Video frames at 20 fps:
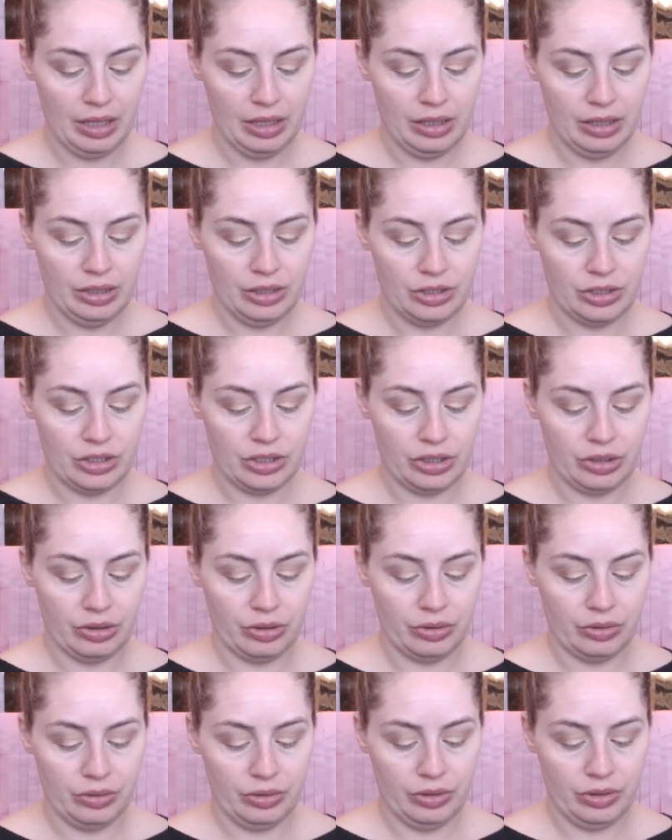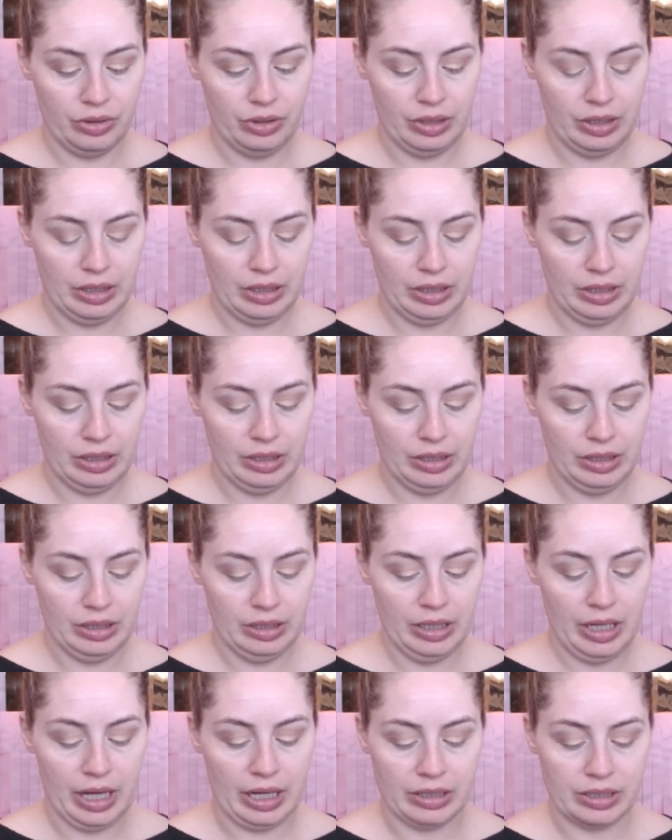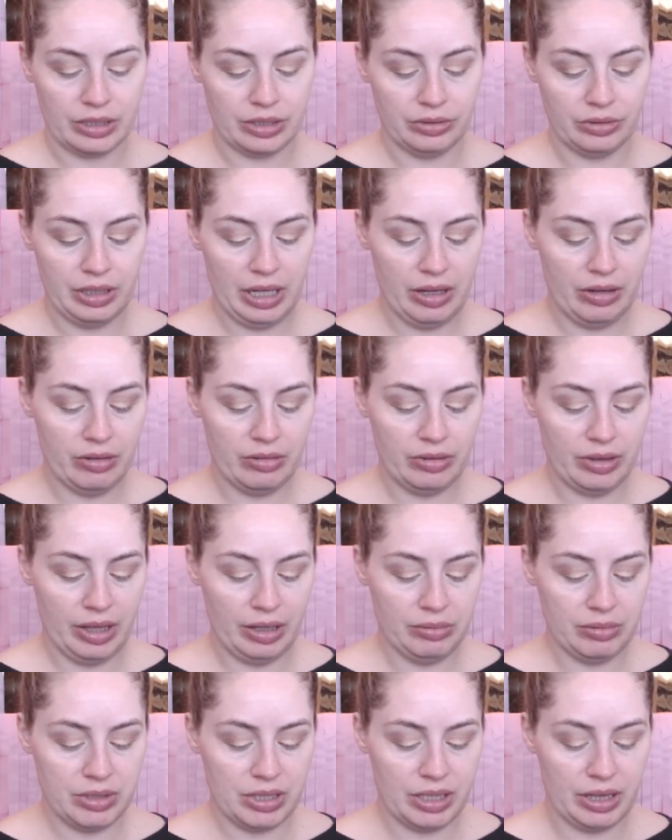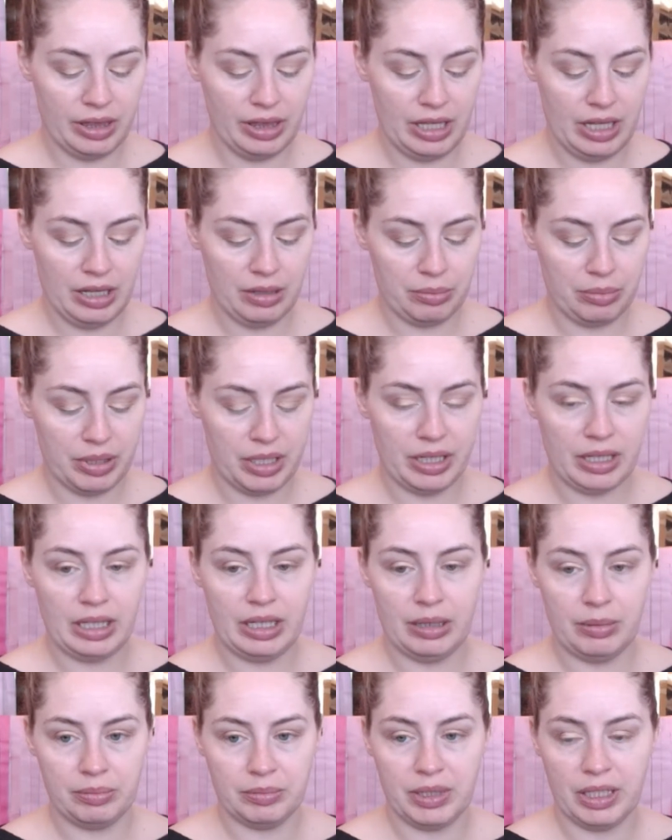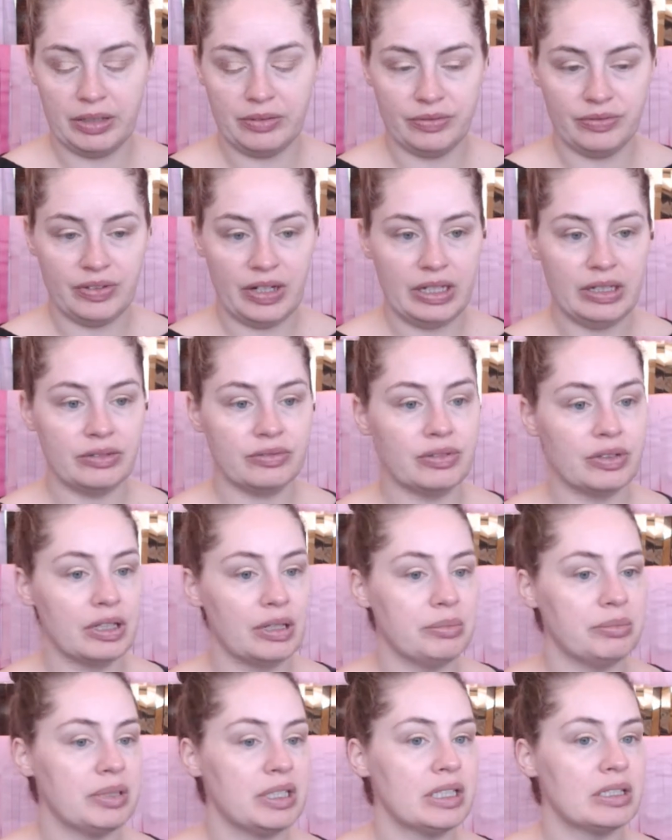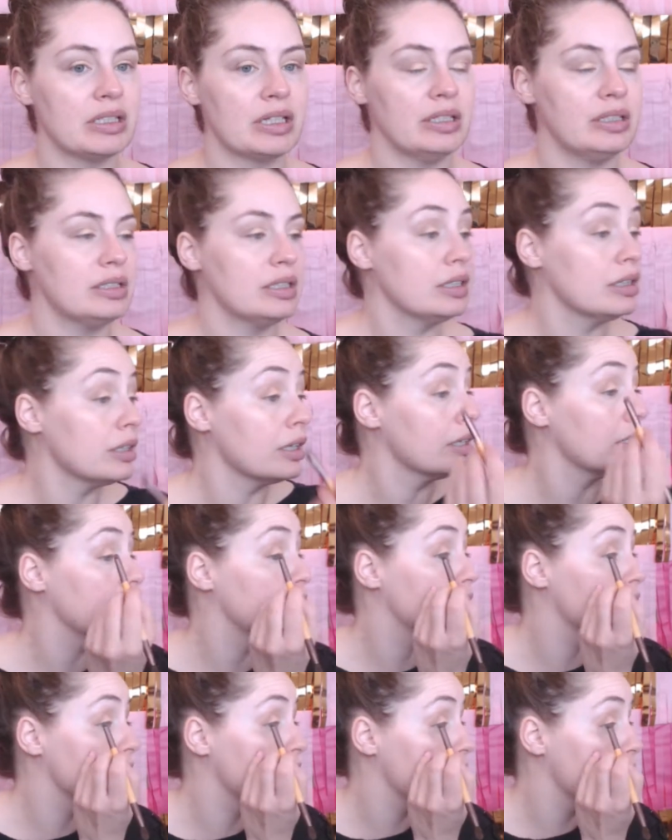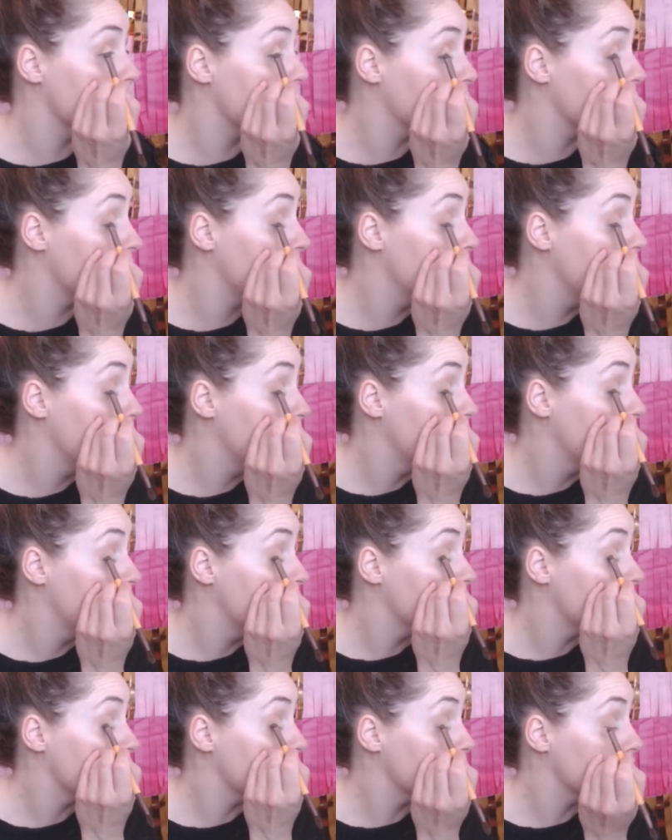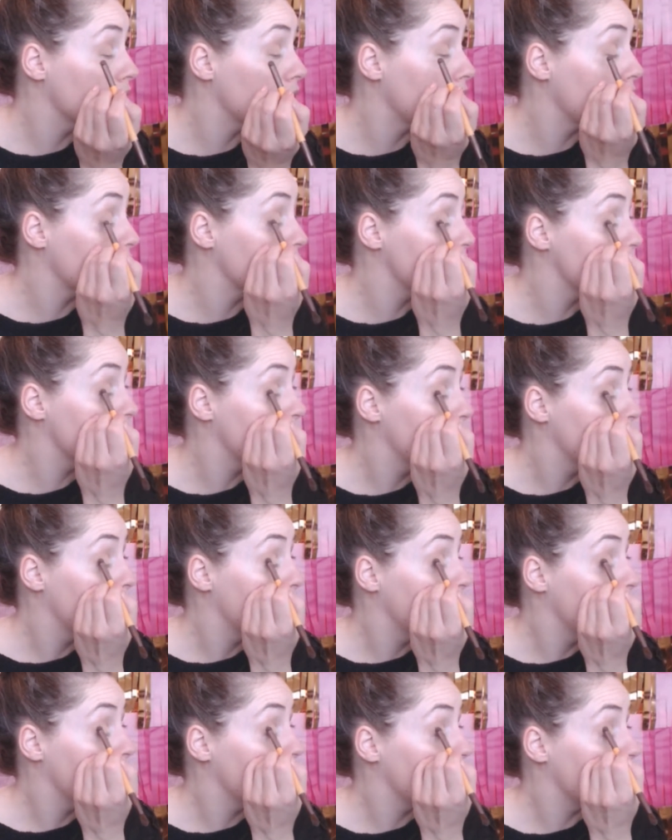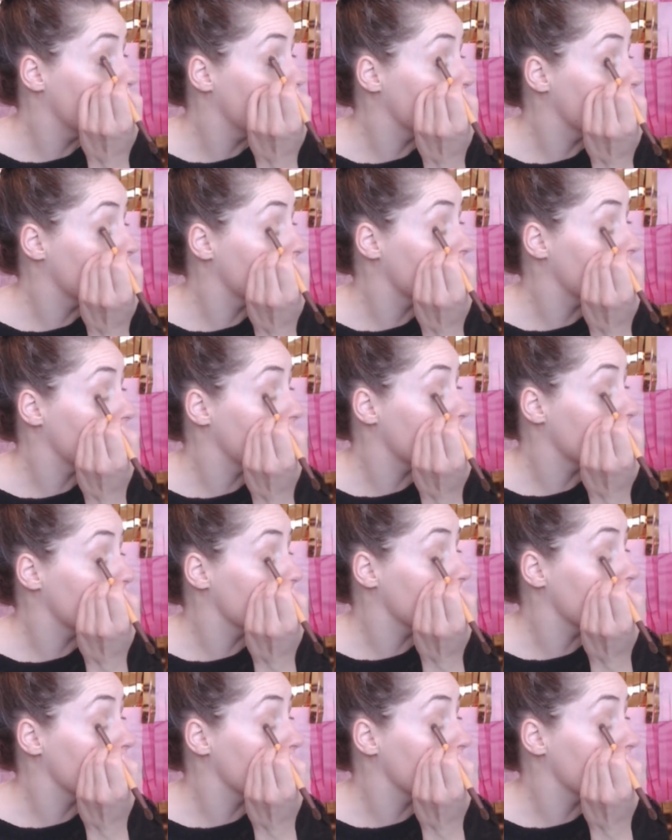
So yeah, so that was a thing, but I kept like fighting for them because I did like doing them for you guys, even though they weren't the